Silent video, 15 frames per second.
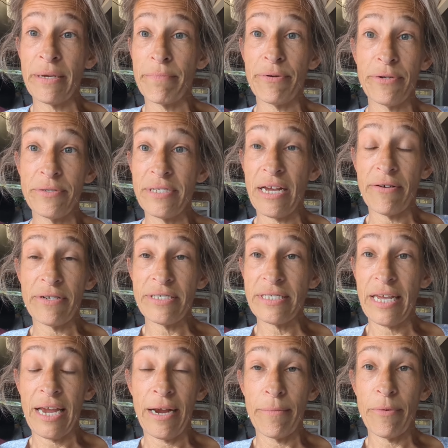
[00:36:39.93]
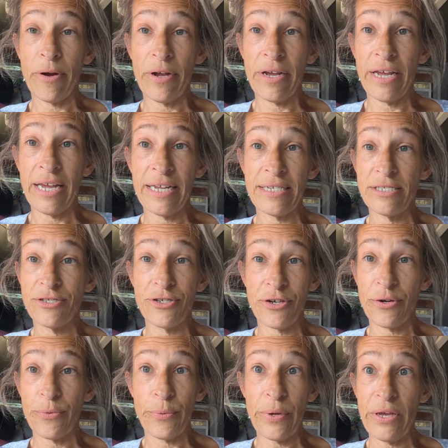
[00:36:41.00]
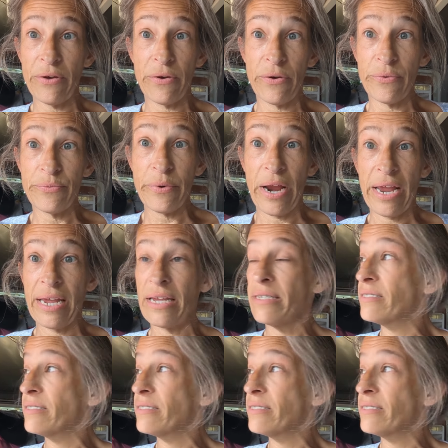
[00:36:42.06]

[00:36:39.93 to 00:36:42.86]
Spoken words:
and pulled out his camera and took a reel, right?